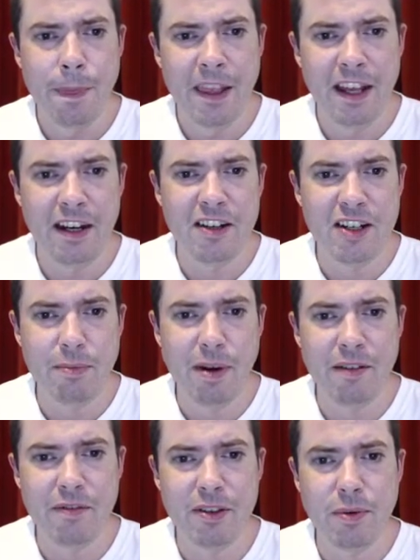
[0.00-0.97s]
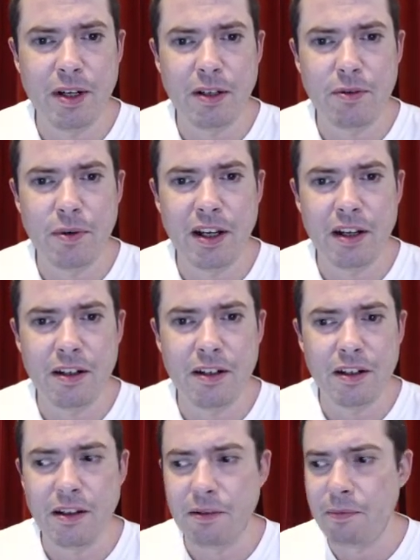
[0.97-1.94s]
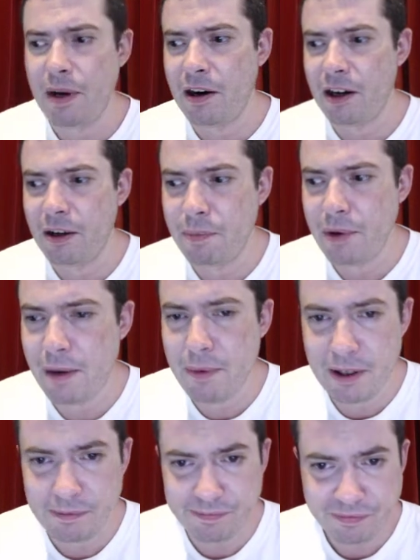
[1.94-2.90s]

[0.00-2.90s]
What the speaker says: initially planned for 2020 under Barack Obama,